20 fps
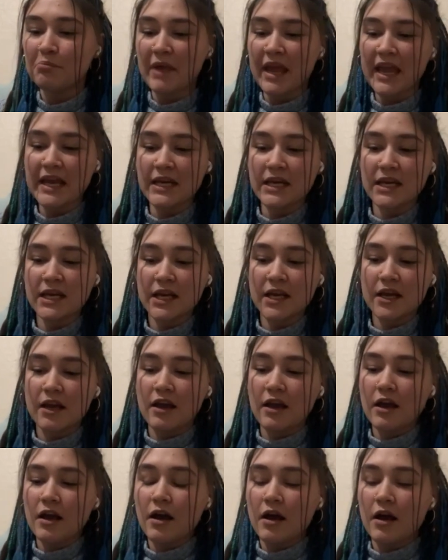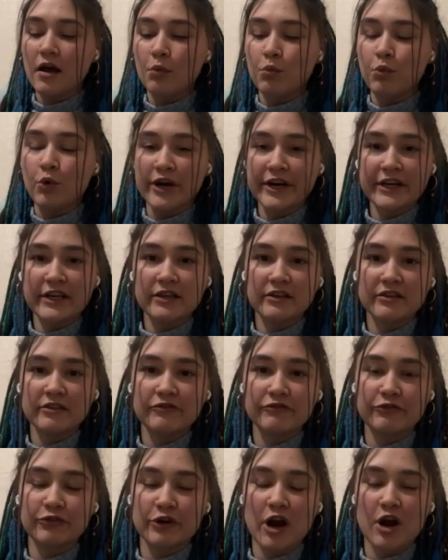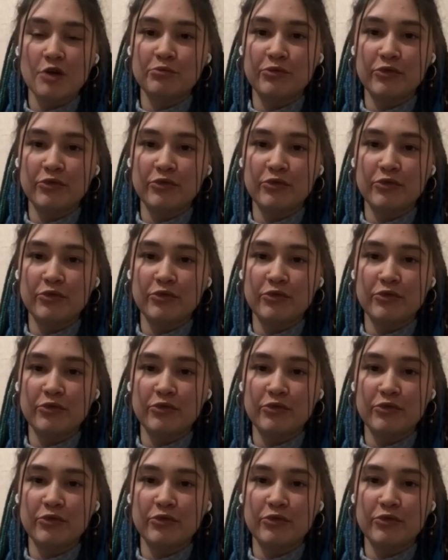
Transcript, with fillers: main uh, work for our